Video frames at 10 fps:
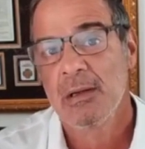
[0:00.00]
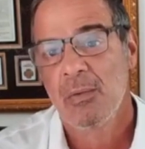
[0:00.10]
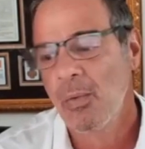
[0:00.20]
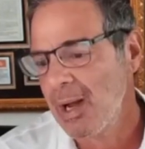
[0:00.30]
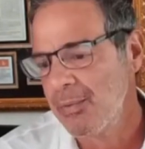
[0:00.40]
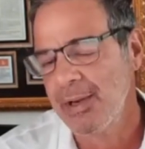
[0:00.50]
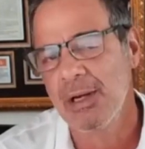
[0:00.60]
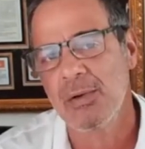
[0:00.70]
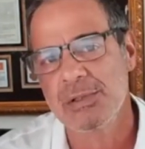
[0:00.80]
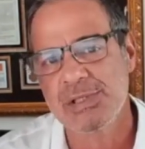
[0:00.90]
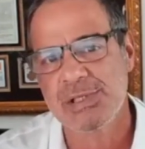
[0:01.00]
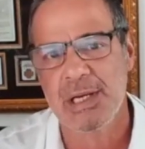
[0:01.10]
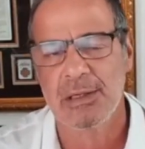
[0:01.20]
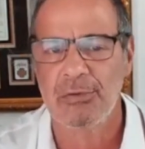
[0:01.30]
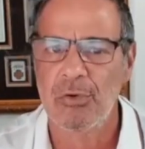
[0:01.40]
Why would anyone stay
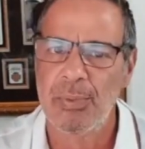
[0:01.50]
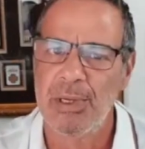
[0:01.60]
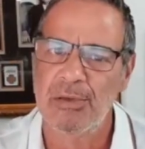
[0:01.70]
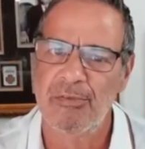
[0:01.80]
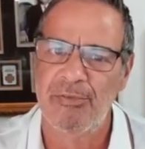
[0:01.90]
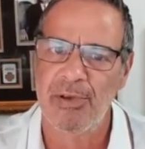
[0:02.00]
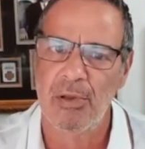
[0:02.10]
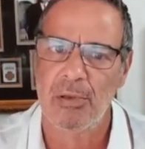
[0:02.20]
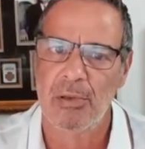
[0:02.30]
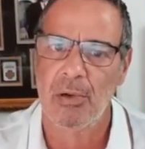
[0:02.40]
in a too big to fail,